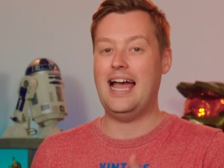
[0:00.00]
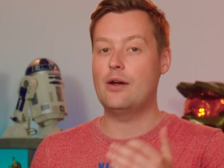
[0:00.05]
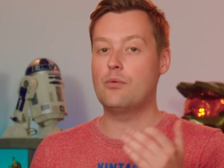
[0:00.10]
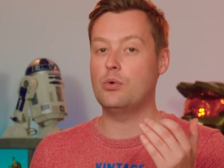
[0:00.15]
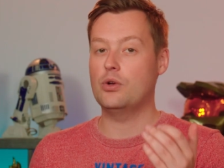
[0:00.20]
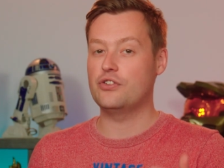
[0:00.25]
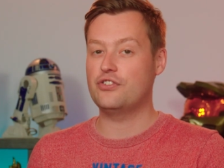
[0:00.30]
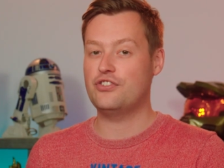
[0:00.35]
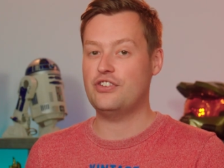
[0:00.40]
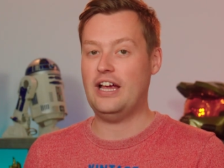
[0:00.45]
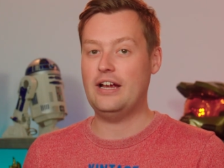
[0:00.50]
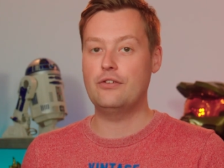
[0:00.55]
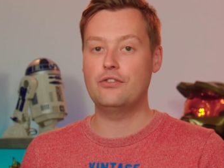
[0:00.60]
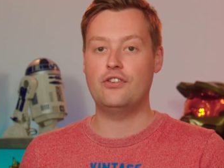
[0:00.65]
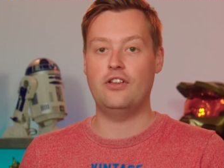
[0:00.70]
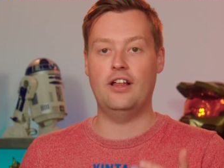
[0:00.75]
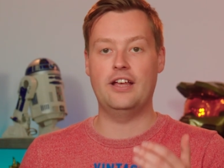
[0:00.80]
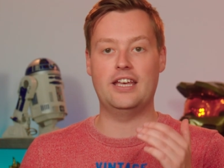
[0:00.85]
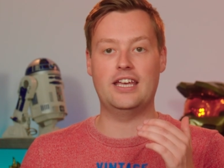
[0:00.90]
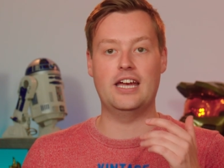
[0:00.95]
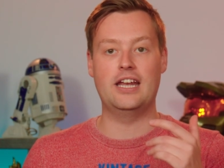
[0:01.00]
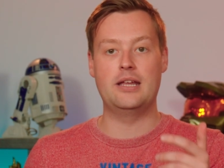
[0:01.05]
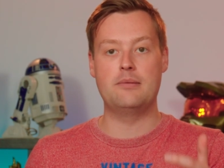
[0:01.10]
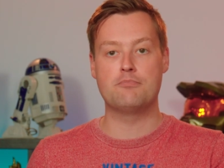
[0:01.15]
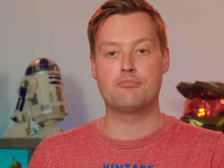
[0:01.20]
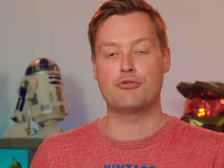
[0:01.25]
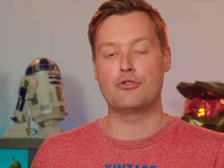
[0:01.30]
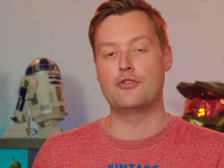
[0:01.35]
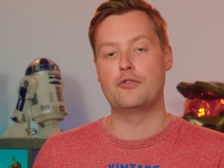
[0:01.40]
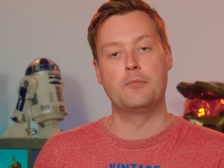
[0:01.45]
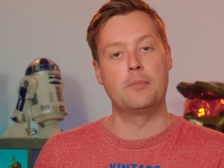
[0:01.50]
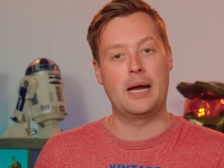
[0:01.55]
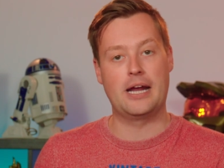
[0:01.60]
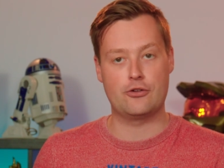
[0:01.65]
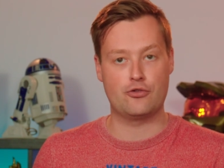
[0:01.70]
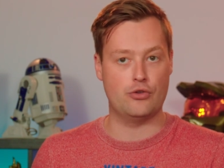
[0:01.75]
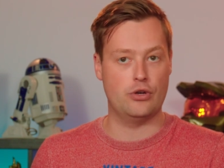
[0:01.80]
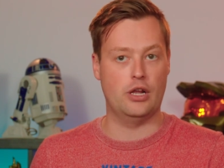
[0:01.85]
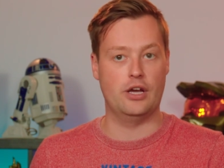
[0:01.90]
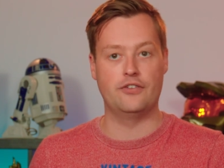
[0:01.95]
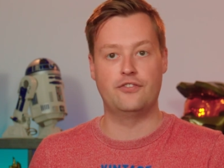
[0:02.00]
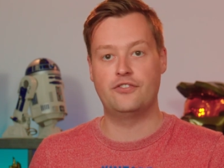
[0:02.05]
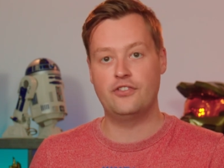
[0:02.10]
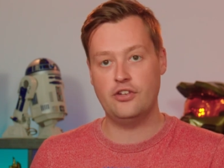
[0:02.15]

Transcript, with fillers: and what sounds like an improved battery life